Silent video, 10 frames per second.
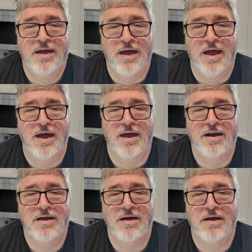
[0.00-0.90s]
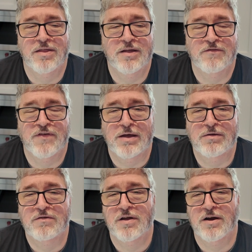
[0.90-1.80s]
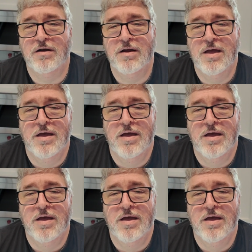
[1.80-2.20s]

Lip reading: and I think the value's there.